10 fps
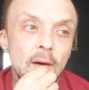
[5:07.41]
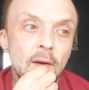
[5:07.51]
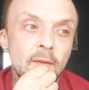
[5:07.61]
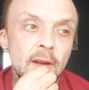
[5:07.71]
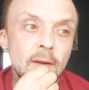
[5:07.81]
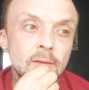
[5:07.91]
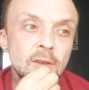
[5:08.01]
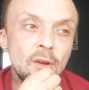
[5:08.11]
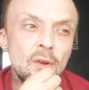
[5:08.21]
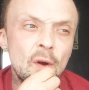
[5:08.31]
I think it
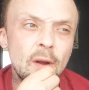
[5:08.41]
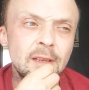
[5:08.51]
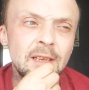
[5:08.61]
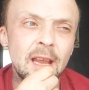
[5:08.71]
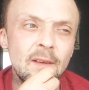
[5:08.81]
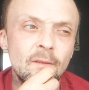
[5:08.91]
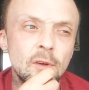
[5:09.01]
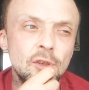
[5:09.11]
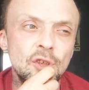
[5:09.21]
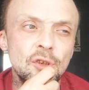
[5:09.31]
was the 19th
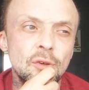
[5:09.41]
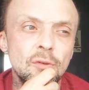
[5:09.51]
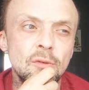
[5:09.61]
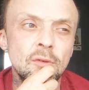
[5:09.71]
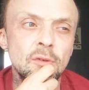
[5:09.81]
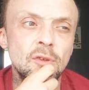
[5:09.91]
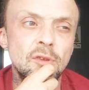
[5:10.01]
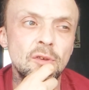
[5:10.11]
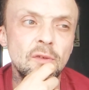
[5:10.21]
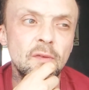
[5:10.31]
of June
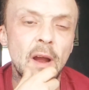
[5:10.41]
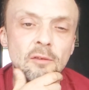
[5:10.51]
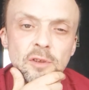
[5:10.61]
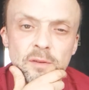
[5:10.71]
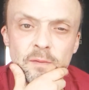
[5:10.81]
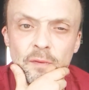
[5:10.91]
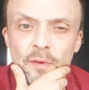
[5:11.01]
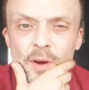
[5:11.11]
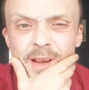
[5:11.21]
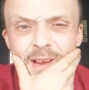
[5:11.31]

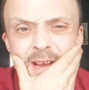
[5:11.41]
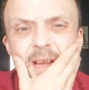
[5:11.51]
2003.